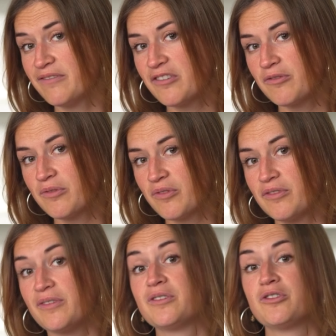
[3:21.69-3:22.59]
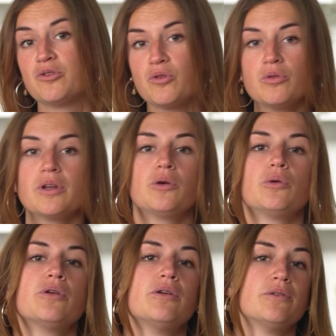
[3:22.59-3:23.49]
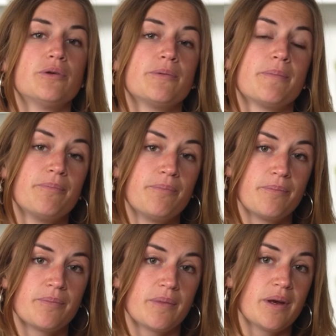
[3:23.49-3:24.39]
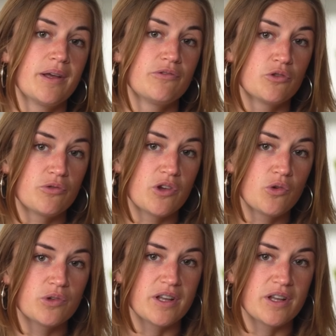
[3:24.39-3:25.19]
the smoother the story looks. If you record